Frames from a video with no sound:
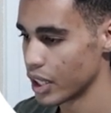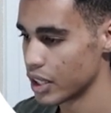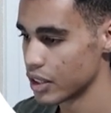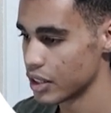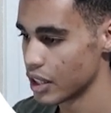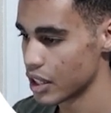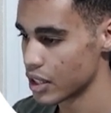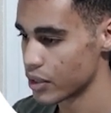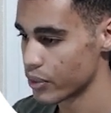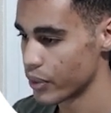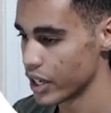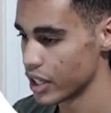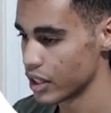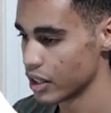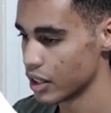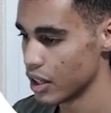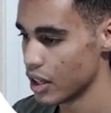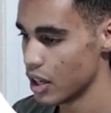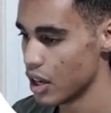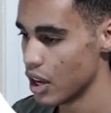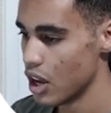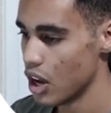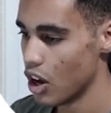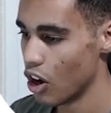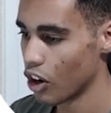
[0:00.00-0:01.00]
That's right.
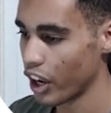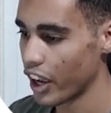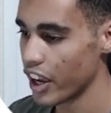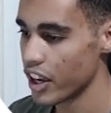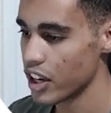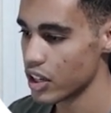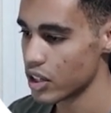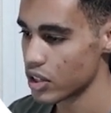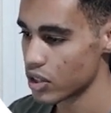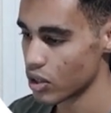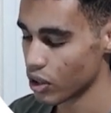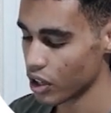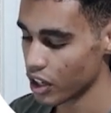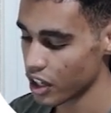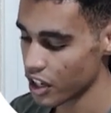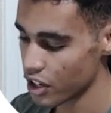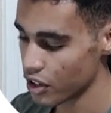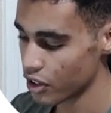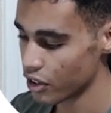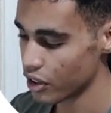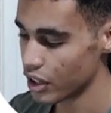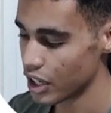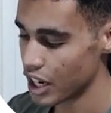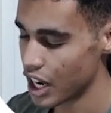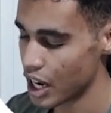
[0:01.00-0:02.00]
Okay, so
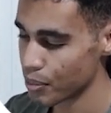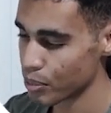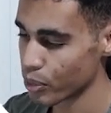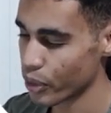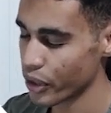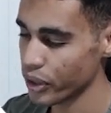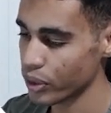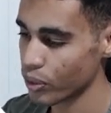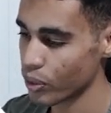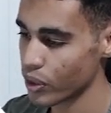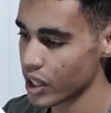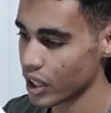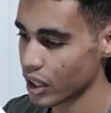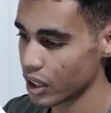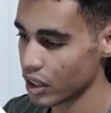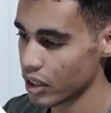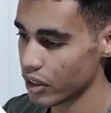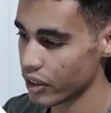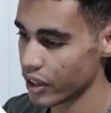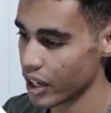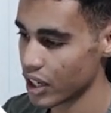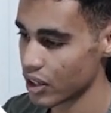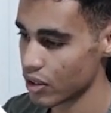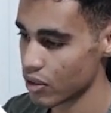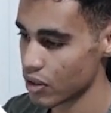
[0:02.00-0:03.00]
here I'm going to declare
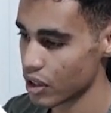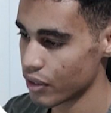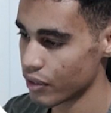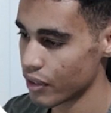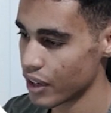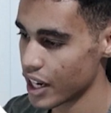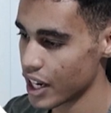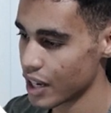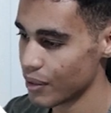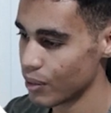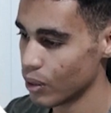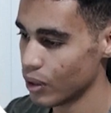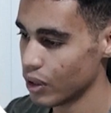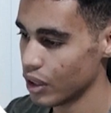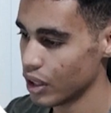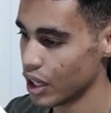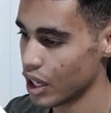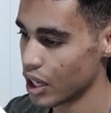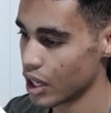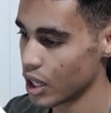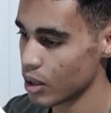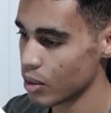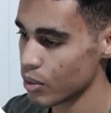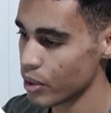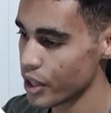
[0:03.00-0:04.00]
another variable,
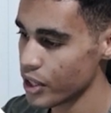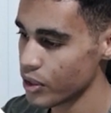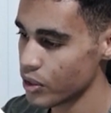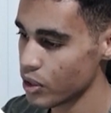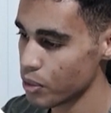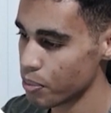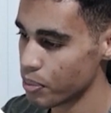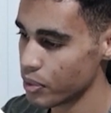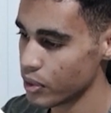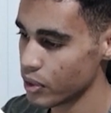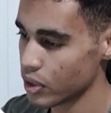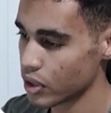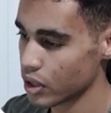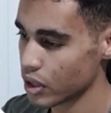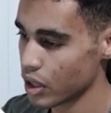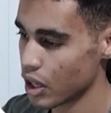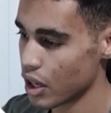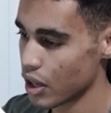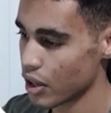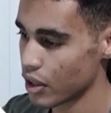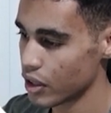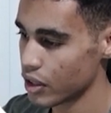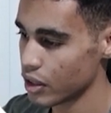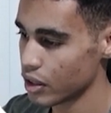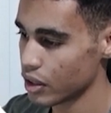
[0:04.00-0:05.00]
and I'm going to put
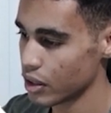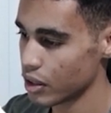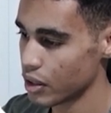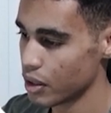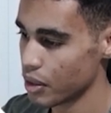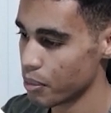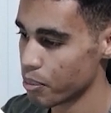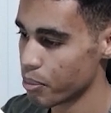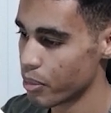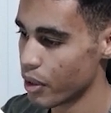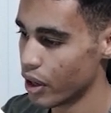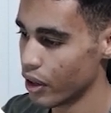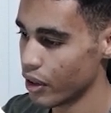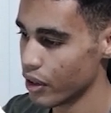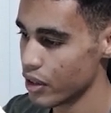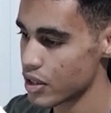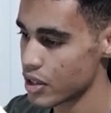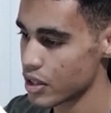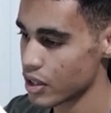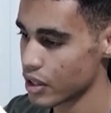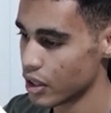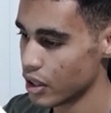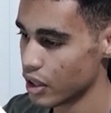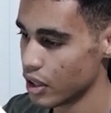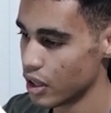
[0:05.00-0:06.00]
current
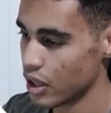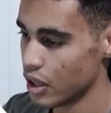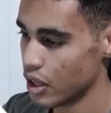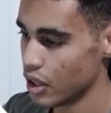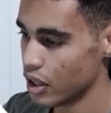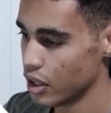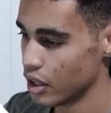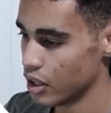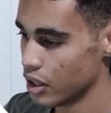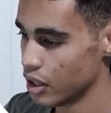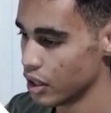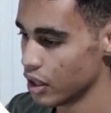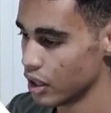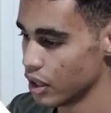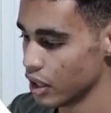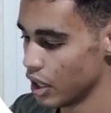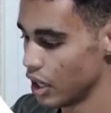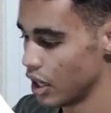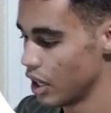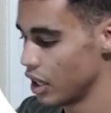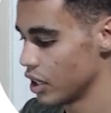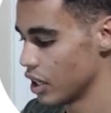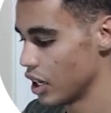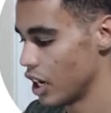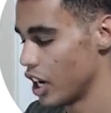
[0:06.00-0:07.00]
bars,
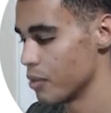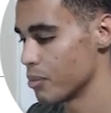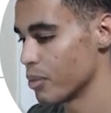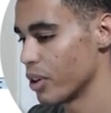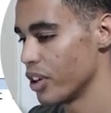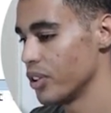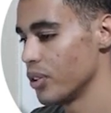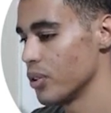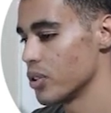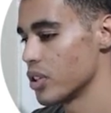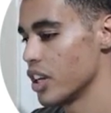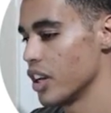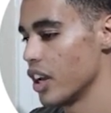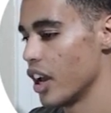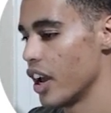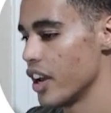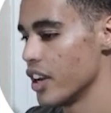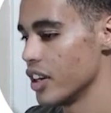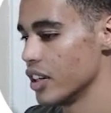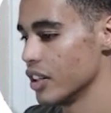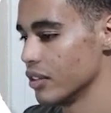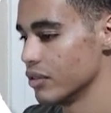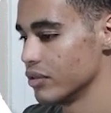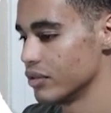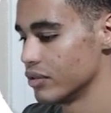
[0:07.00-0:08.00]
and I'm going to say, hey,